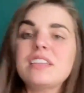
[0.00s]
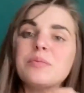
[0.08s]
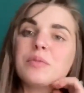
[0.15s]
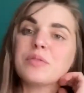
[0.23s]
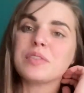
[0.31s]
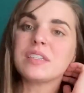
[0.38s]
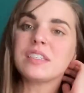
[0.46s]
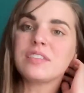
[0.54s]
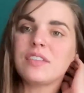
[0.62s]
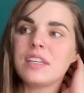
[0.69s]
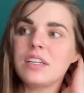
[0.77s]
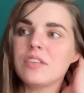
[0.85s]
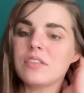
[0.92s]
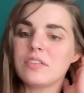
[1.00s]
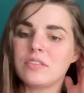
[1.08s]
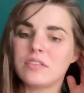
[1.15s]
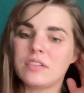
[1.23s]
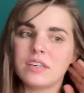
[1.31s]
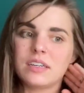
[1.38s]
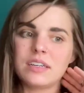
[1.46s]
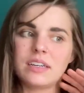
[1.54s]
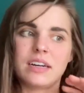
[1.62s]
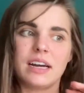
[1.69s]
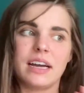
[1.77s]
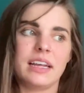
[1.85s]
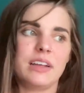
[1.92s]
to post this video,
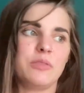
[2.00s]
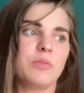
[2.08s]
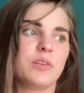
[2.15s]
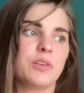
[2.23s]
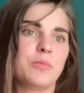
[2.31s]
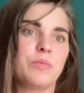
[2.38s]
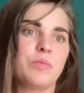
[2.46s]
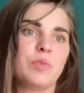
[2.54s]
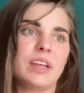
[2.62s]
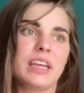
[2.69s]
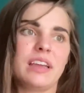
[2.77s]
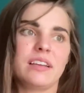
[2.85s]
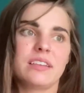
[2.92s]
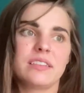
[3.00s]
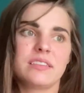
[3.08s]
I will link